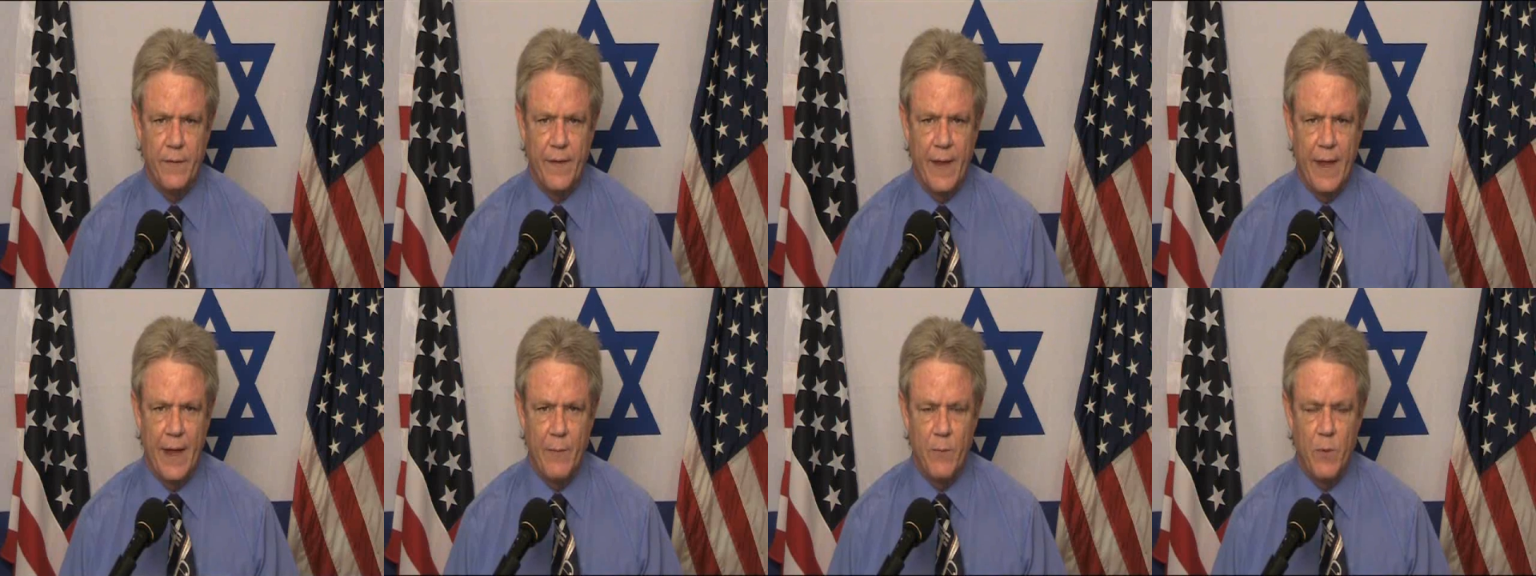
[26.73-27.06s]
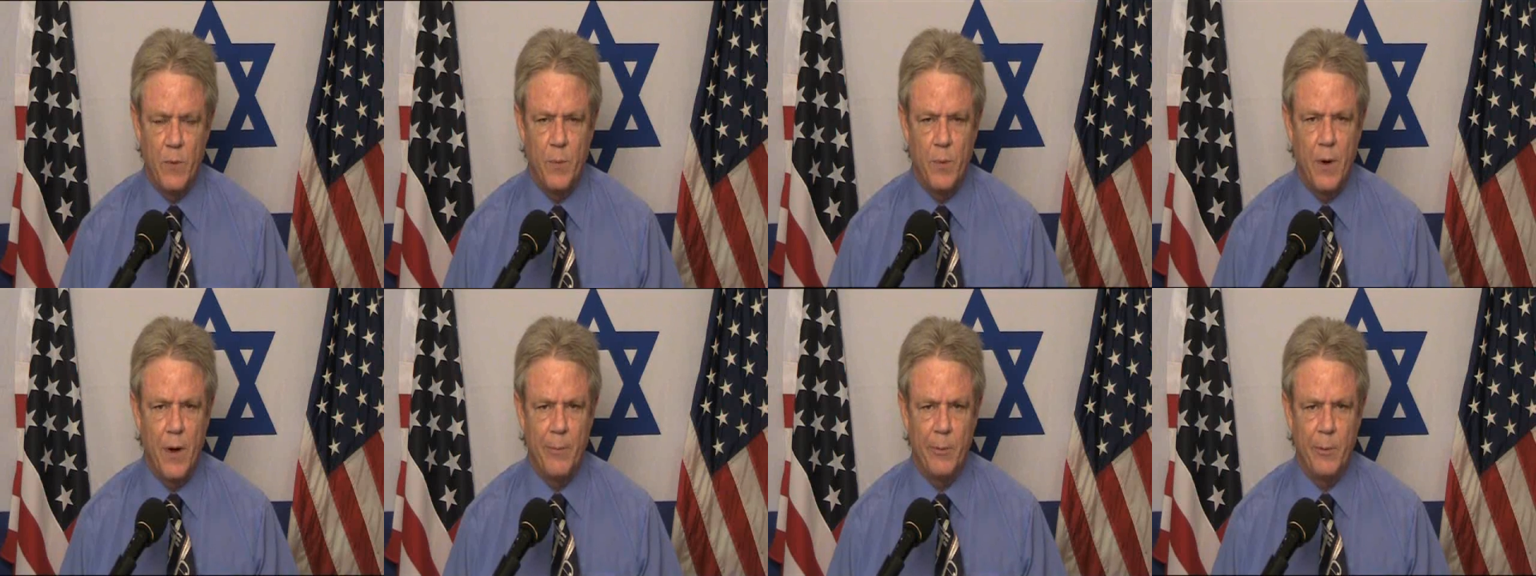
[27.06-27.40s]
and that
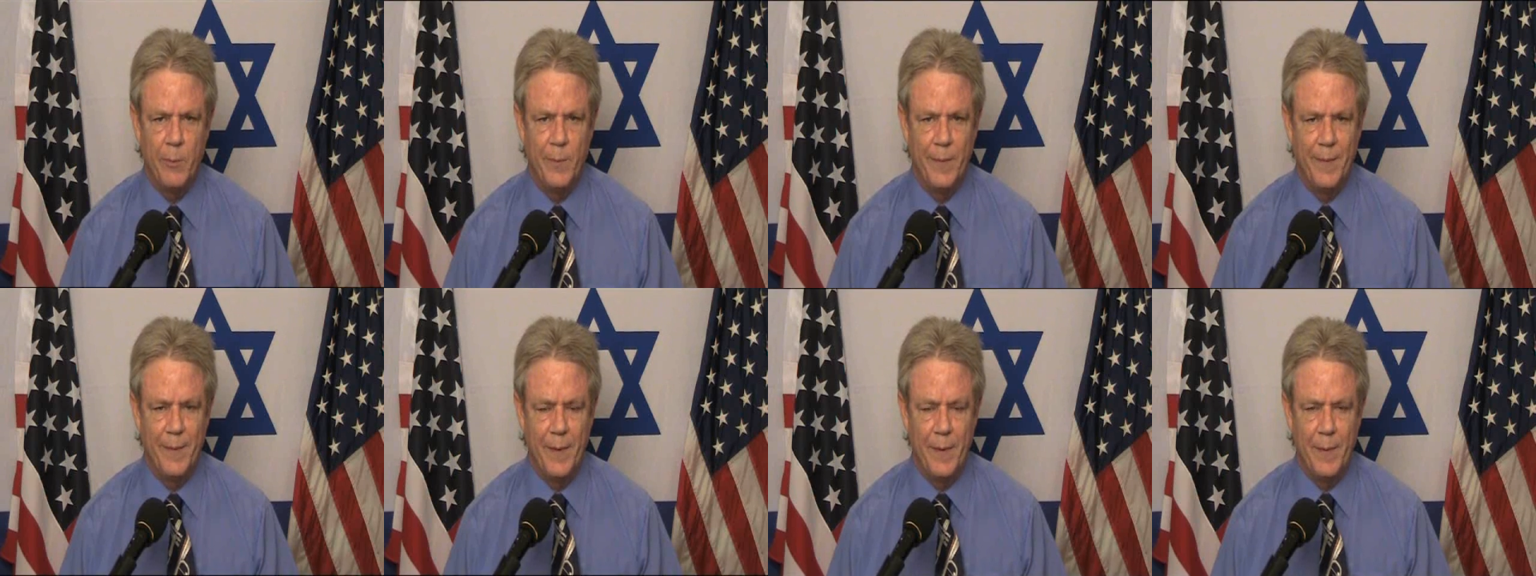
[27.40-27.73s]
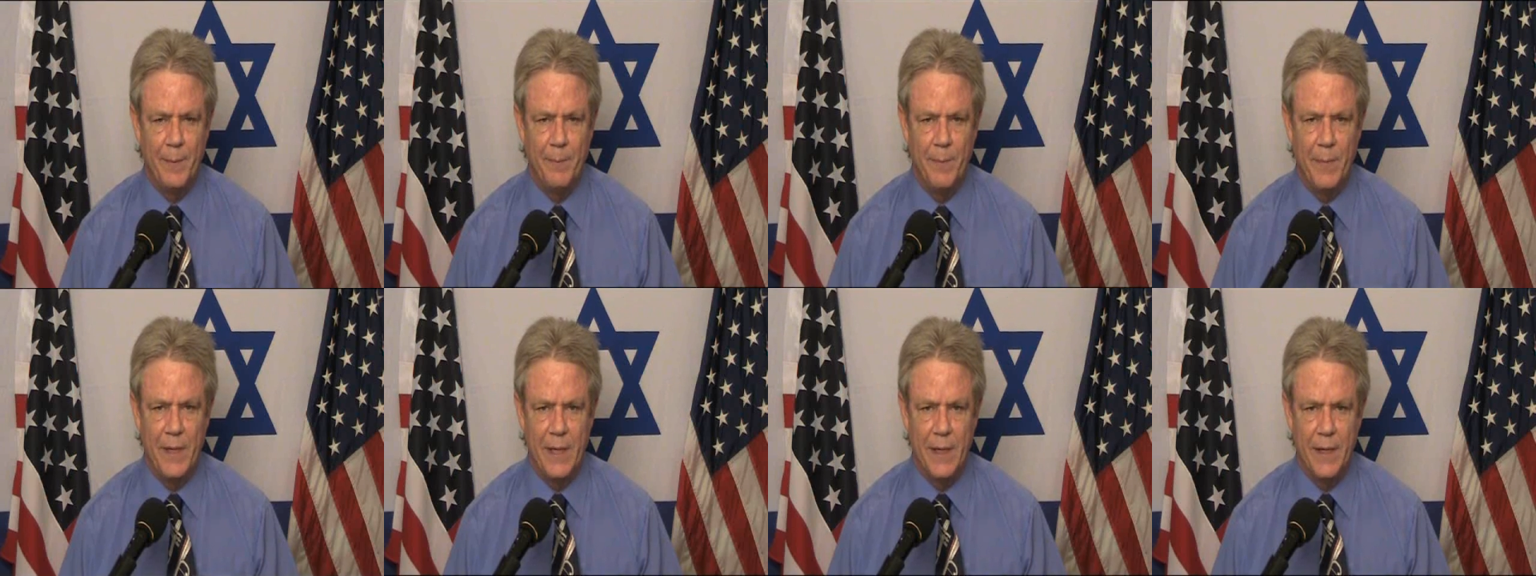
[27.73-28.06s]
will probably
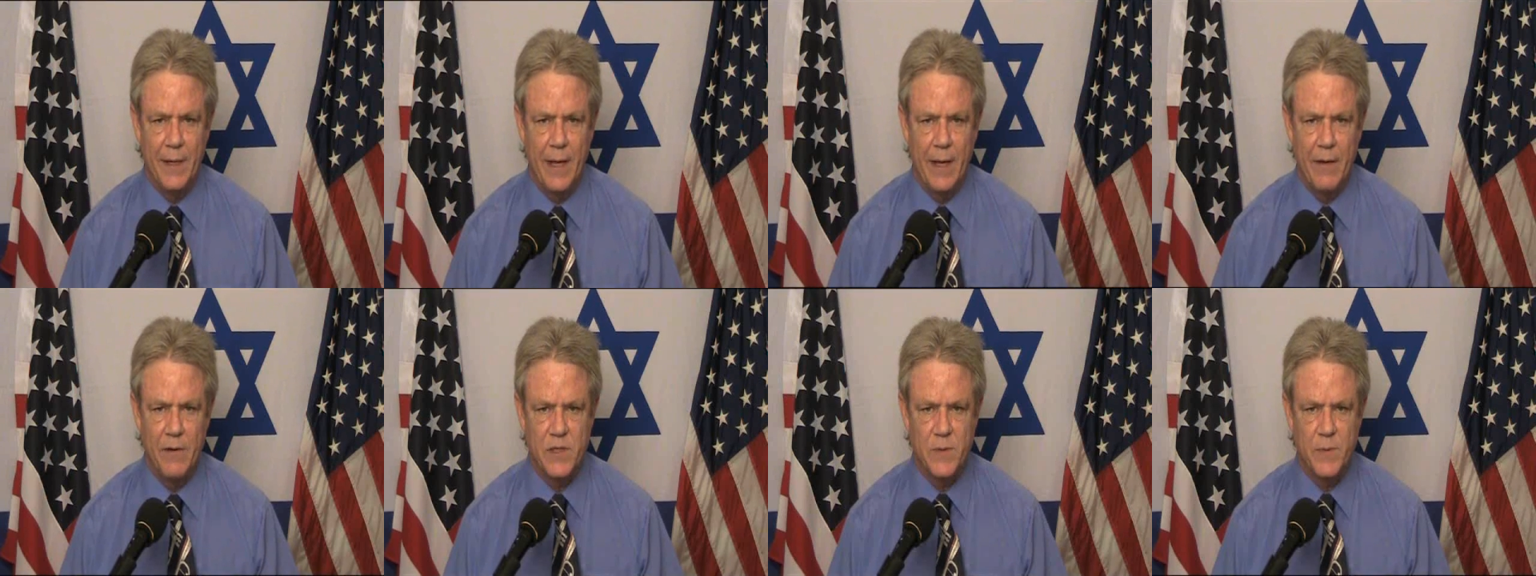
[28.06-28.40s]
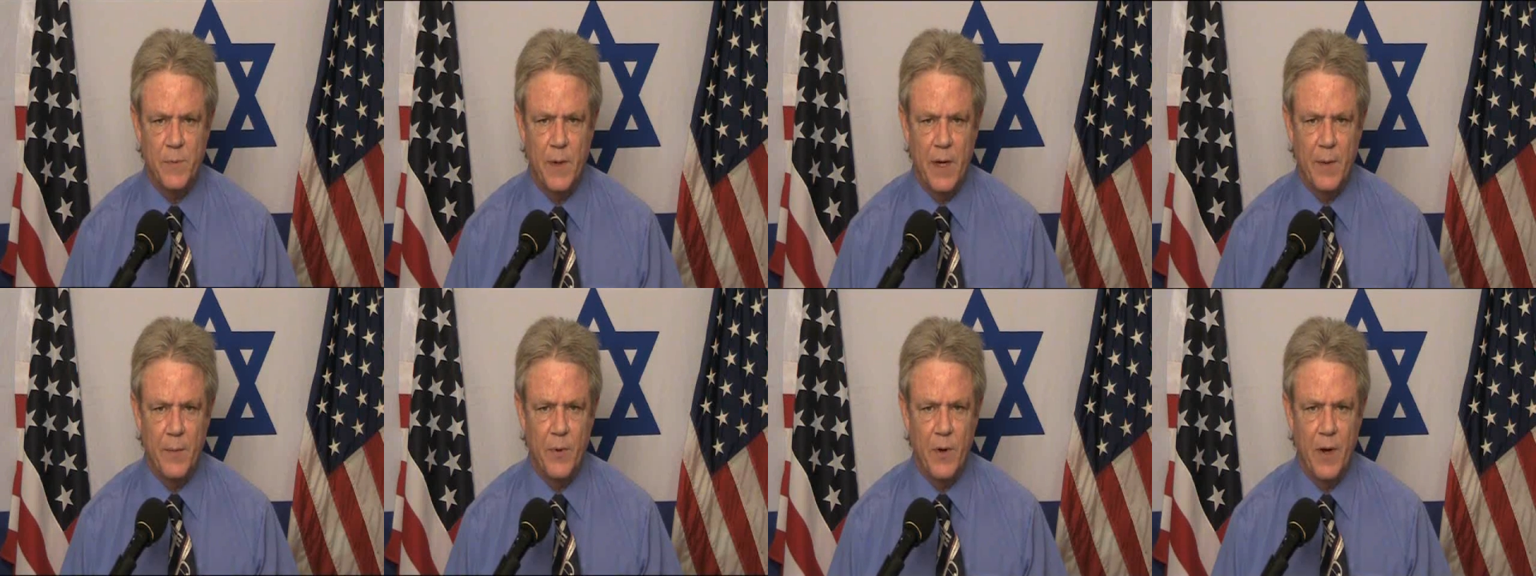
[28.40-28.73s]
be
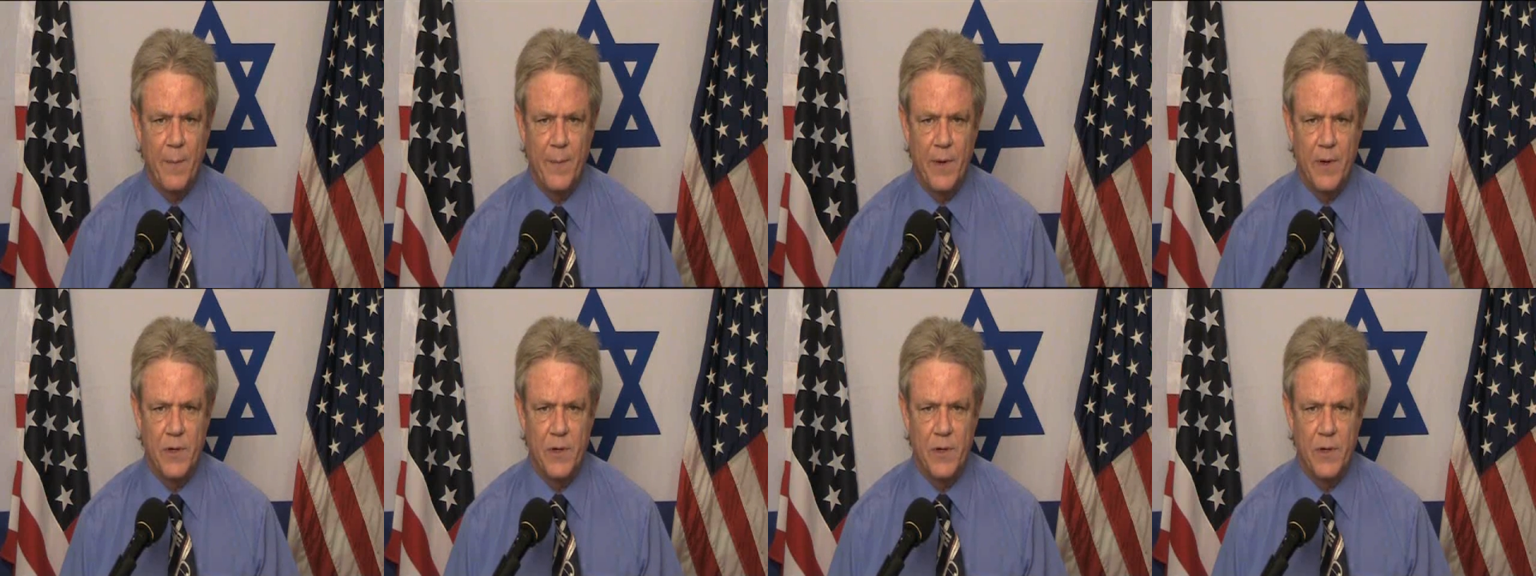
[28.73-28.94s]
announced by Prime